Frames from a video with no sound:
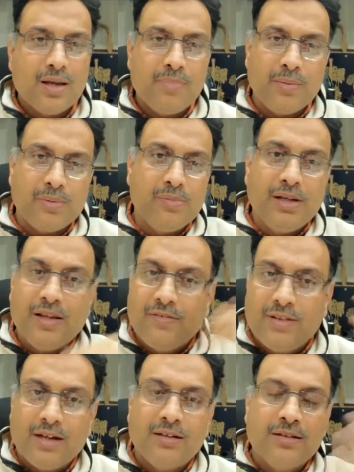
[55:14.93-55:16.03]
People believe
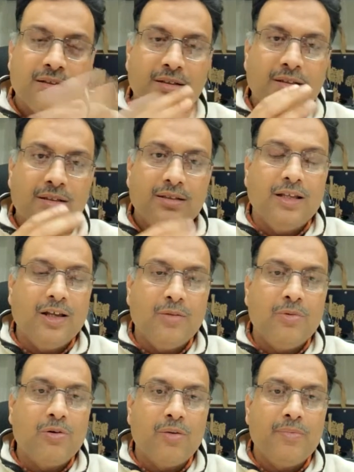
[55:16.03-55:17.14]
that the
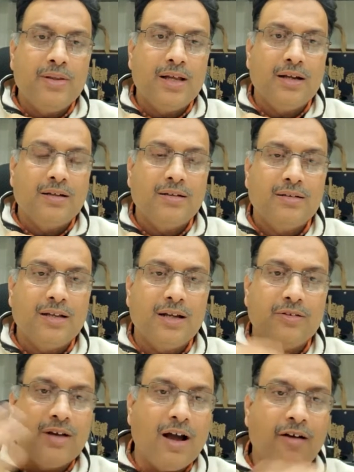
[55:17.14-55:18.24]
hemoglobin that
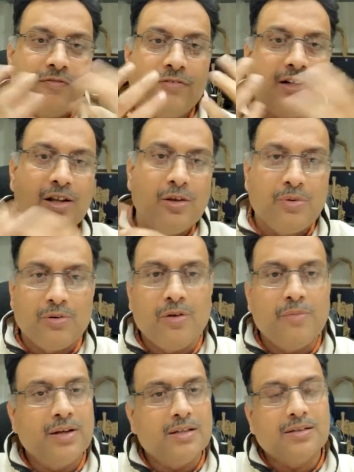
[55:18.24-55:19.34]
you have, fetal
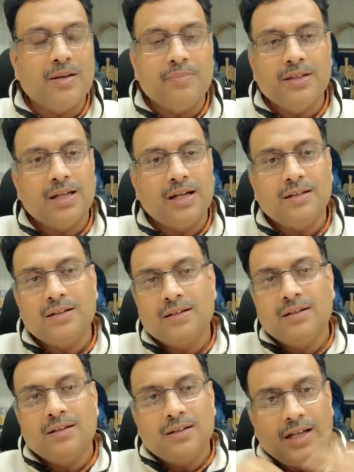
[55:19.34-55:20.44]
hemoglobin, is something that,
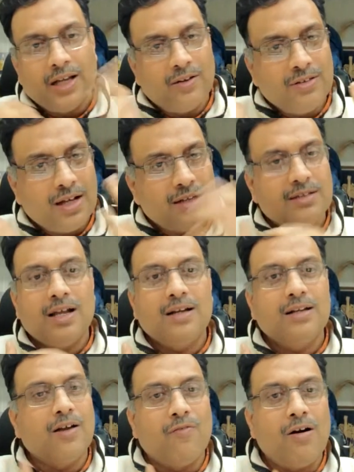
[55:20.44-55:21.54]

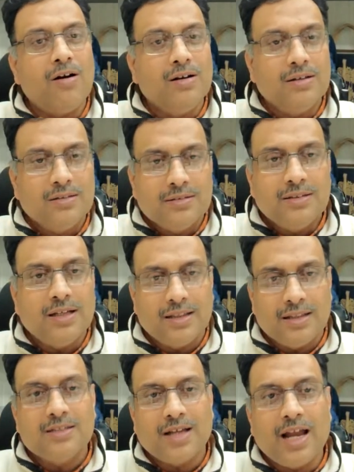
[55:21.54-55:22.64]
that evolved in
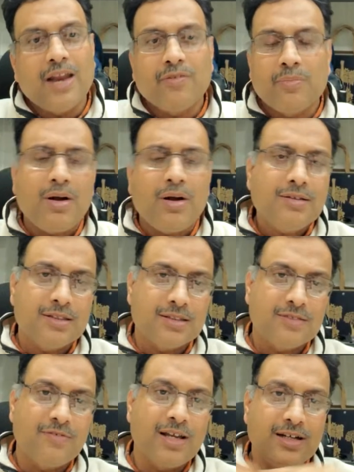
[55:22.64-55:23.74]
this kind of a process
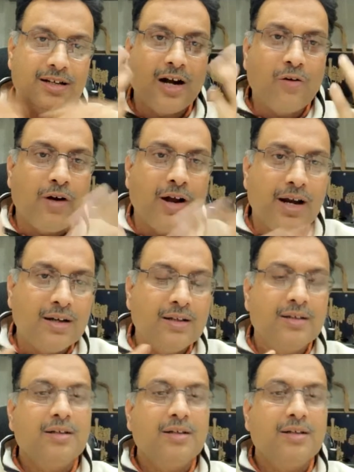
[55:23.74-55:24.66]
where it acquired,